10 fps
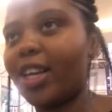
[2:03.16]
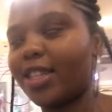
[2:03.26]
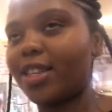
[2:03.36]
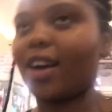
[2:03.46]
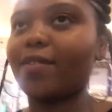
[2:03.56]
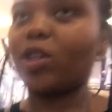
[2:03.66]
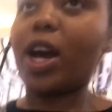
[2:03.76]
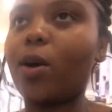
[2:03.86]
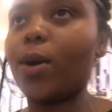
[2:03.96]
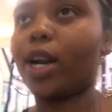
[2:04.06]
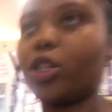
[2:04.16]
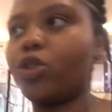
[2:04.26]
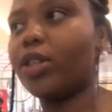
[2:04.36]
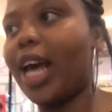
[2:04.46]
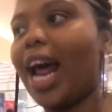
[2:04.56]
and stuff, so I don't want
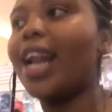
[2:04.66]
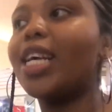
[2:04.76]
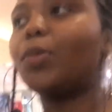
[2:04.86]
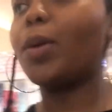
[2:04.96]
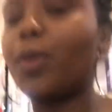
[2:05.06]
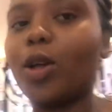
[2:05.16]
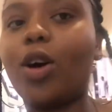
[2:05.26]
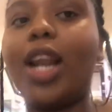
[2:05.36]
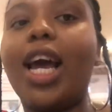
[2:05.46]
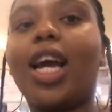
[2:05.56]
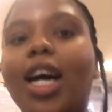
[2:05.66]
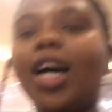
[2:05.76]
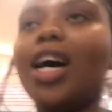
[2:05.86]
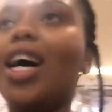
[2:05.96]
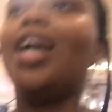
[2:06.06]
to do that unless people are like.
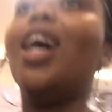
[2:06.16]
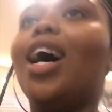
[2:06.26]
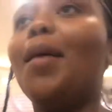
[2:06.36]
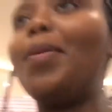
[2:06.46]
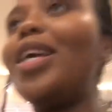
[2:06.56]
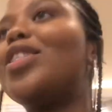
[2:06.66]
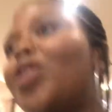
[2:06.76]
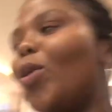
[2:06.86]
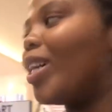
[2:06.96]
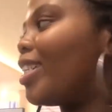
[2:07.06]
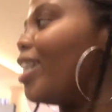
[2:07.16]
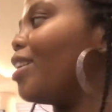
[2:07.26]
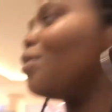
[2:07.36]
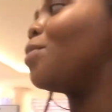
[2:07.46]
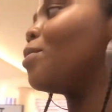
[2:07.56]
Please but I feel like it. as a
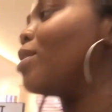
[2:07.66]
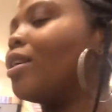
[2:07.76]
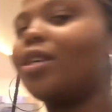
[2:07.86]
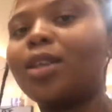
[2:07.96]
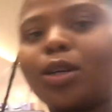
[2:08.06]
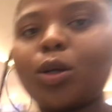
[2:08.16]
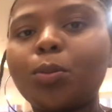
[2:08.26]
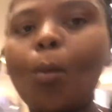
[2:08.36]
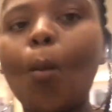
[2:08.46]
YouTuber, that